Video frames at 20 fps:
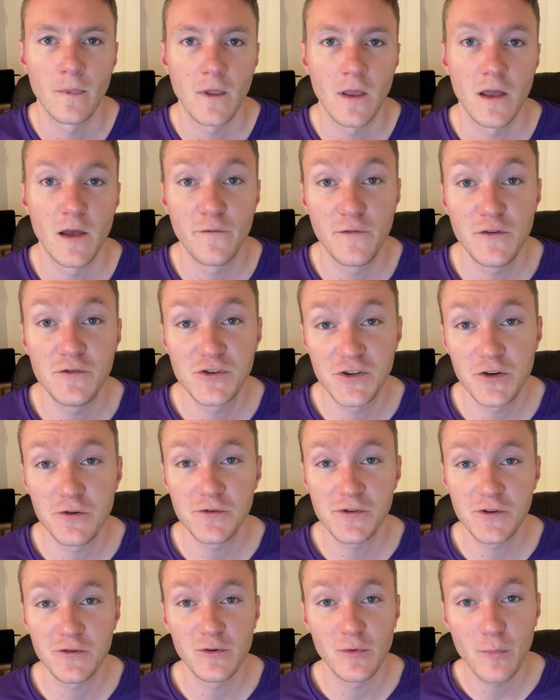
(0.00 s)
If you
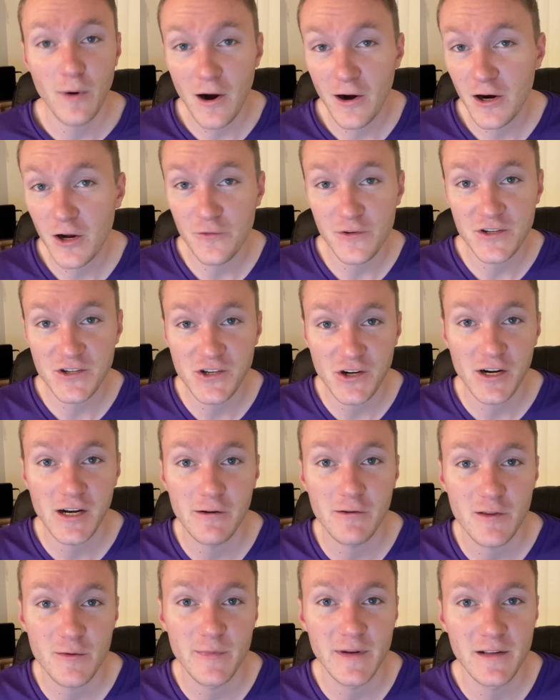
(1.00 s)
choose to embark on this journey
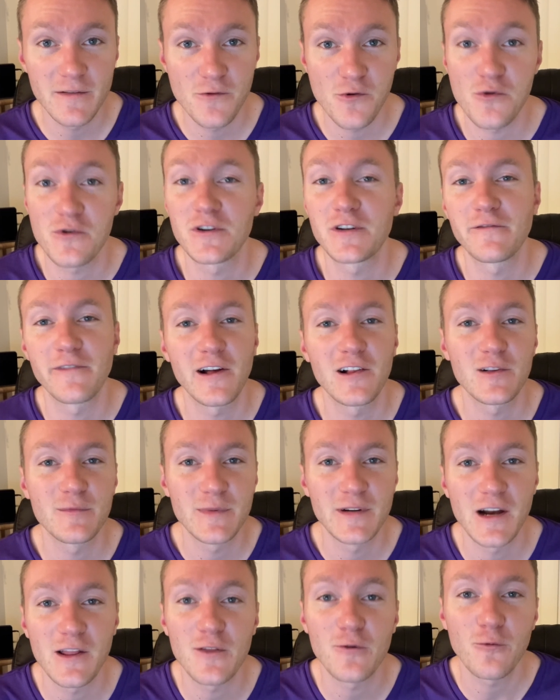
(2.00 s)
with me through the
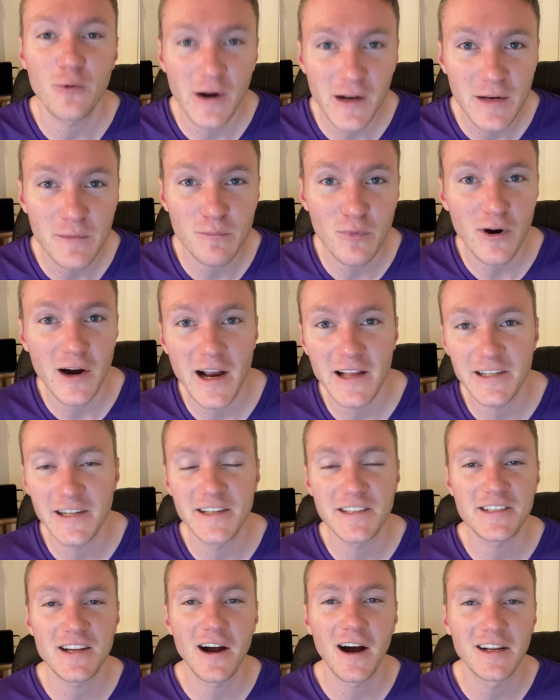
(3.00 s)
development of the Winnin brand and
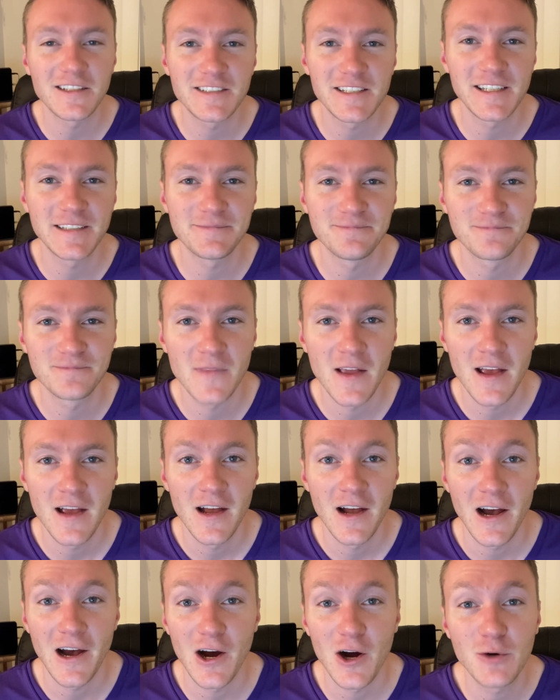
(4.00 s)
its content,
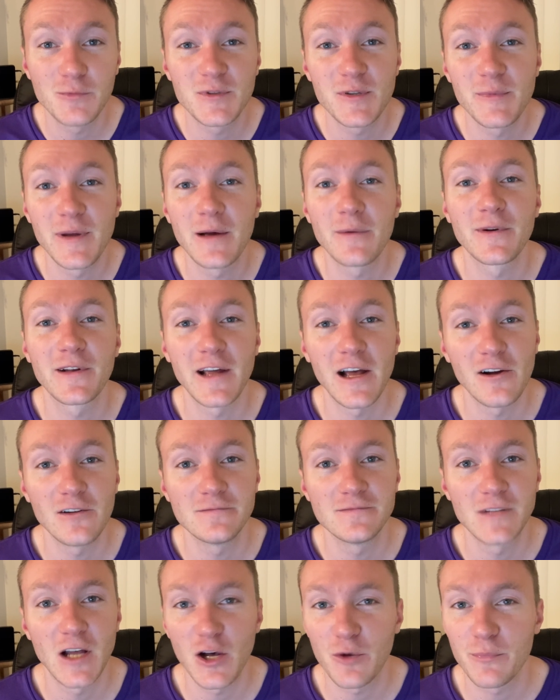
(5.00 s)
I hope to be able to
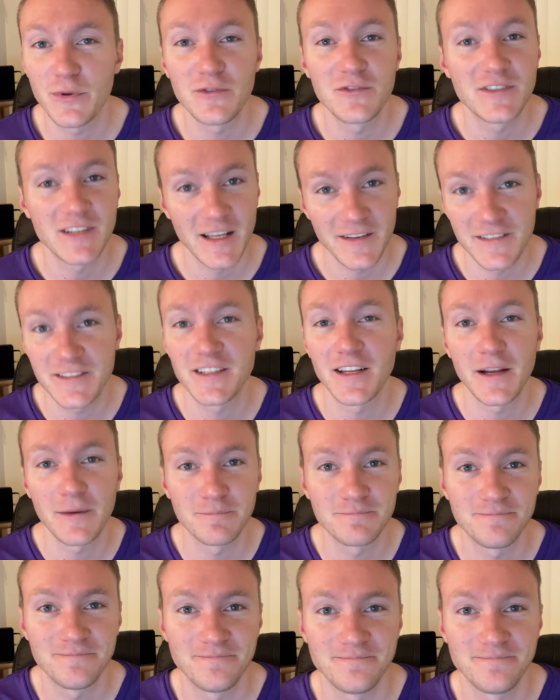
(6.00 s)
help you say the same.